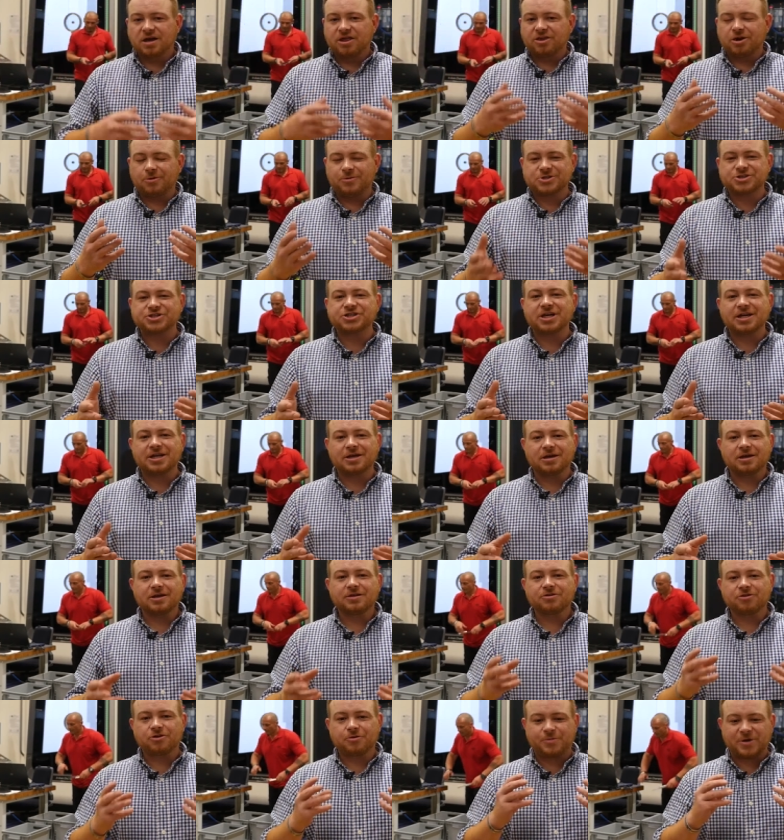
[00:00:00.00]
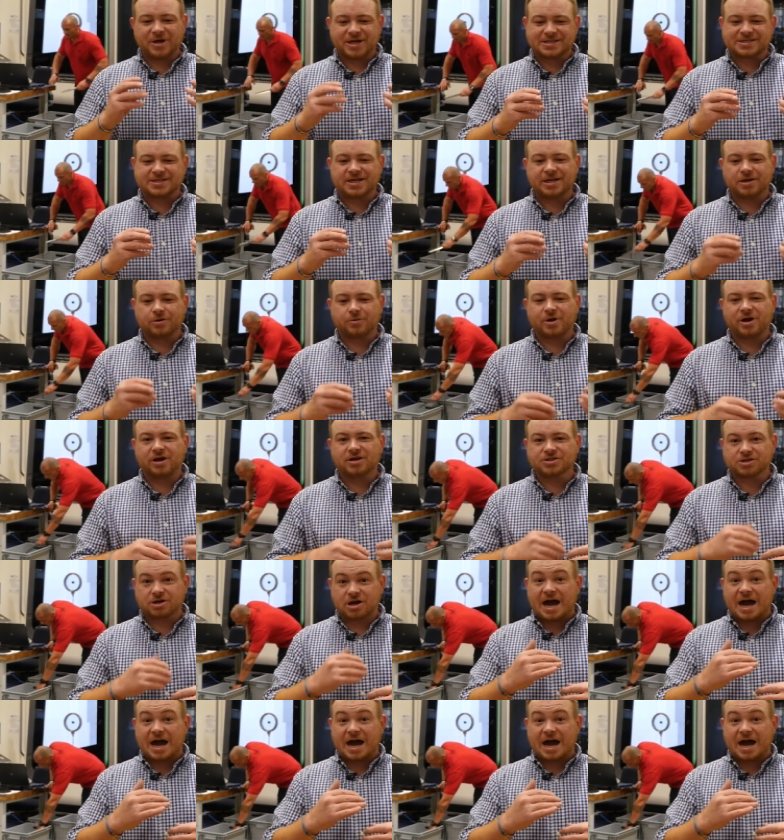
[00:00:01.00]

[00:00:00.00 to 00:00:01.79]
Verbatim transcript: they're machining their Picatinny rails,